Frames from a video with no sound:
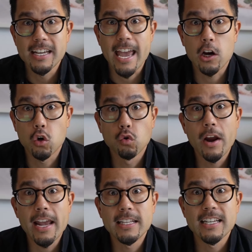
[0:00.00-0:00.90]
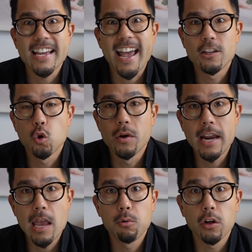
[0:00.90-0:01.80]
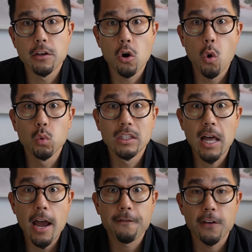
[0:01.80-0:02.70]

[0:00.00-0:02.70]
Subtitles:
and create and to enable in your own life